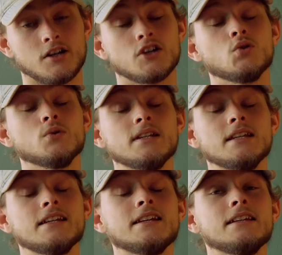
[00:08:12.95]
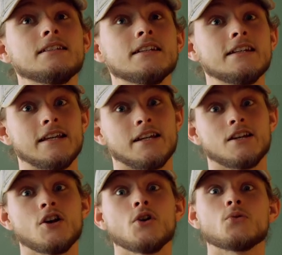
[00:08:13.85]
you need to get
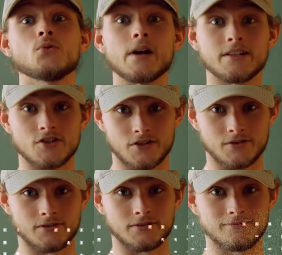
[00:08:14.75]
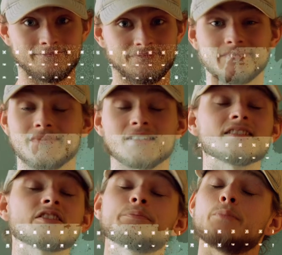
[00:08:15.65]
it registered.
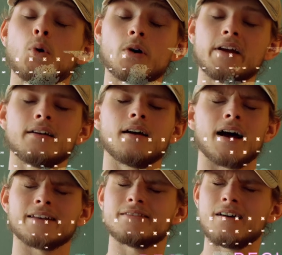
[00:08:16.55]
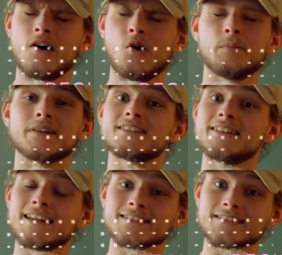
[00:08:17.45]
This is boring, I know, but it's
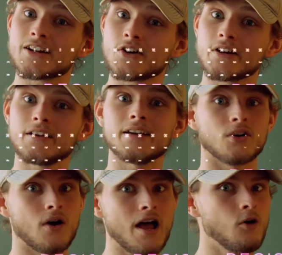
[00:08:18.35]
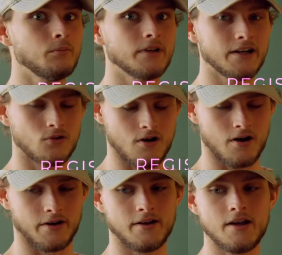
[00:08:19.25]
necessary. It'll help later
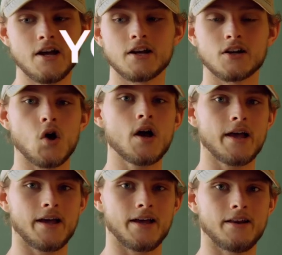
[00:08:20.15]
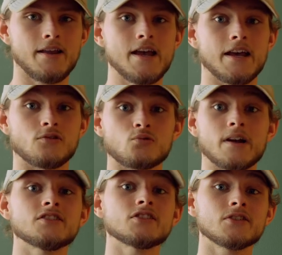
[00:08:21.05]
on. Go ahead and
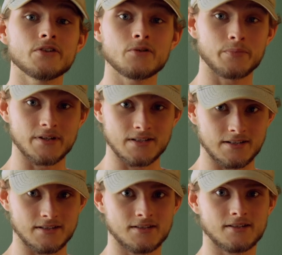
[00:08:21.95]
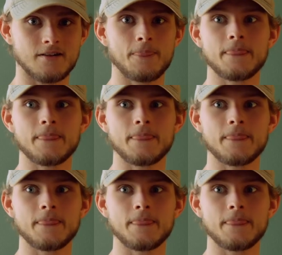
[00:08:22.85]
register your business,